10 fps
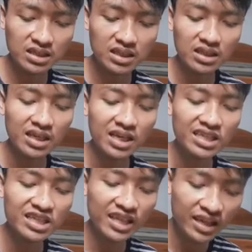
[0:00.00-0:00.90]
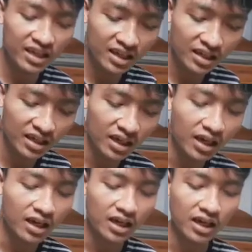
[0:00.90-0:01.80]
in thing,
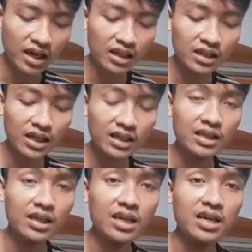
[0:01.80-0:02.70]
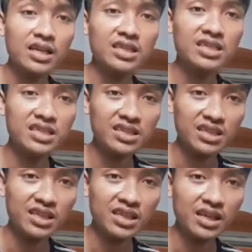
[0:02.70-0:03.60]
and then th
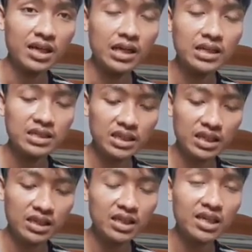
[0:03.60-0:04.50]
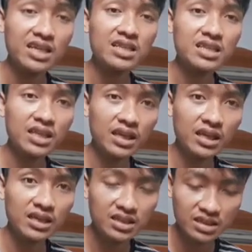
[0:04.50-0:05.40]
as in
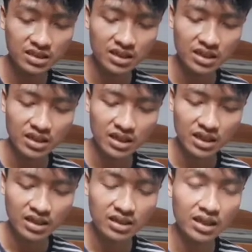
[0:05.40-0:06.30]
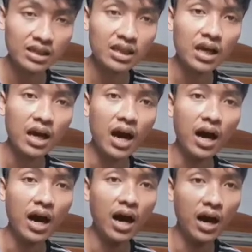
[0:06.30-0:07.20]
this, and then
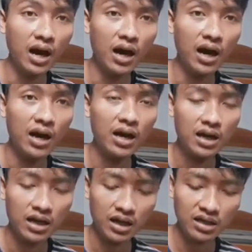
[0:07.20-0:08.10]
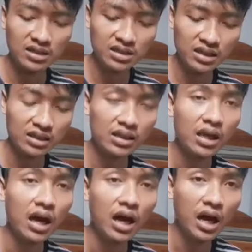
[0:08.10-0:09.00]
as in
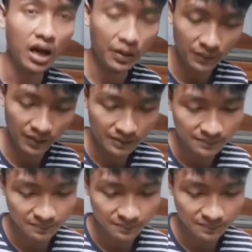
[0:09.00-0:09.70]
happy.